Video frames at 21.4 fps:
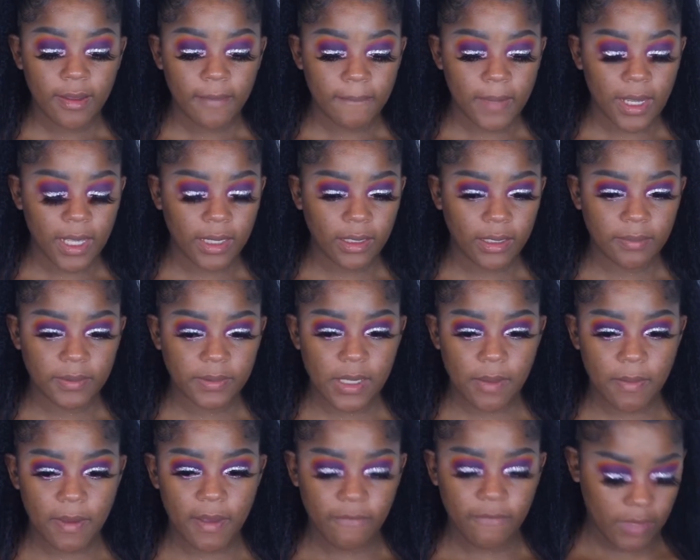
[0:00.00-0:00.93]
My lips
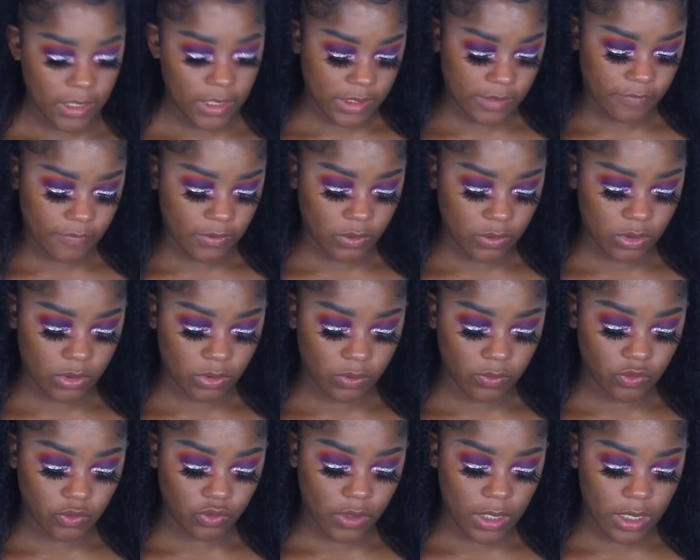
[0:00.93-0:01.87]
and my face feel so
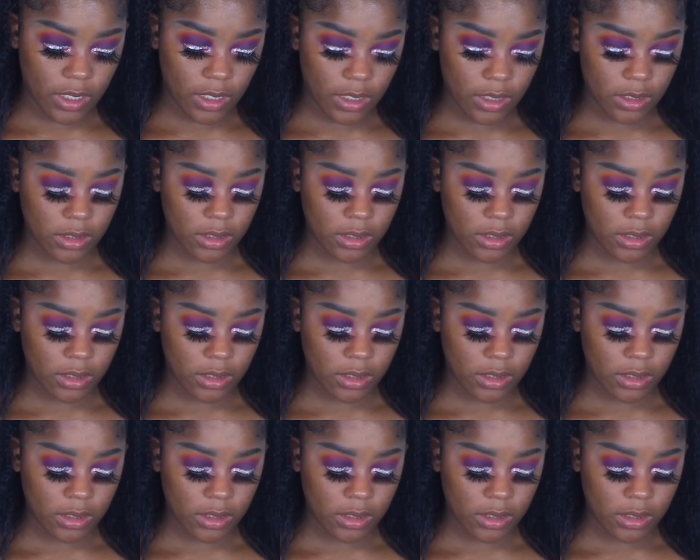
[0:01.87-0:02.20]
dry.